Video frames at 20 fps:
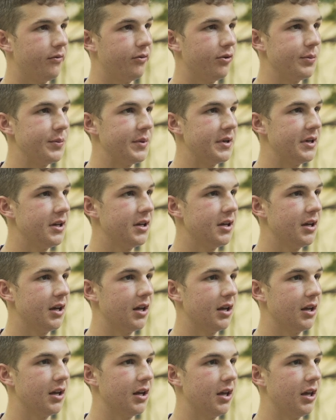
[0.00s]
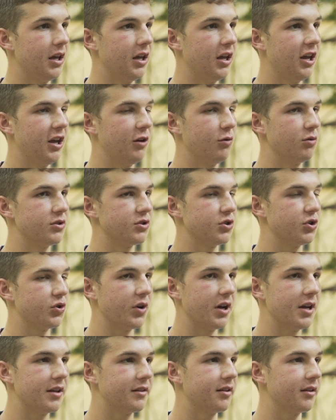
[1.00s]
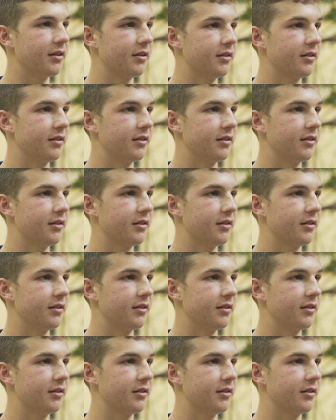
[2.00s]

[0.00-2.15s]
For me, it was great to,